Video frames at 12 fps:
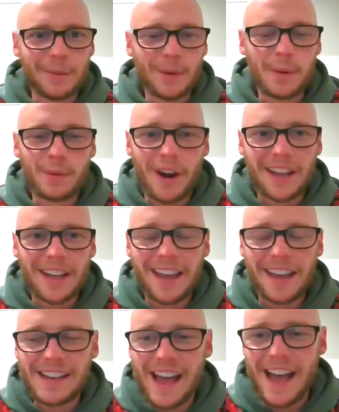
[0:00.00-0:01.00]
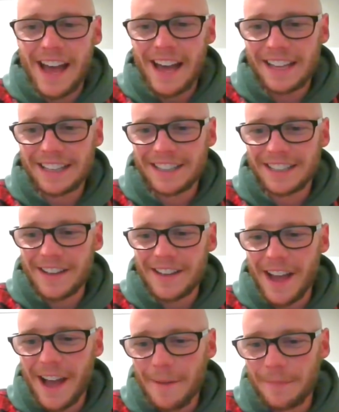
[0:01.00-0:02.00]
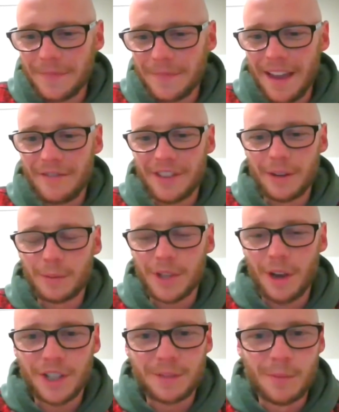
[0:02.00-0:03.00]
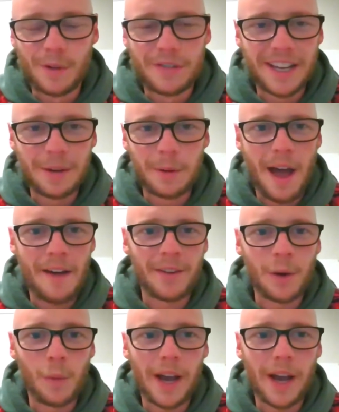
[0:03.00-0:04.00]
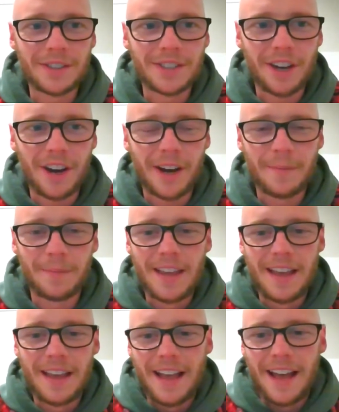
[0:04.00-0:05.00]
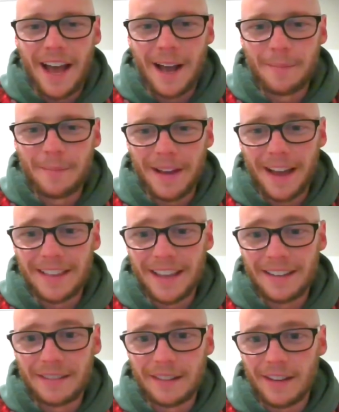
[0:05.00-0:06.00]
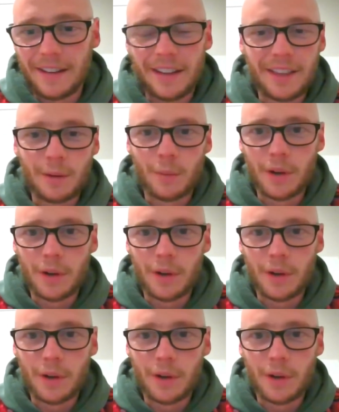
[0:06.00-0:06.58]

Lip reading: We were running it, and everything was going smoothly. We were having a whale of a time, and then I think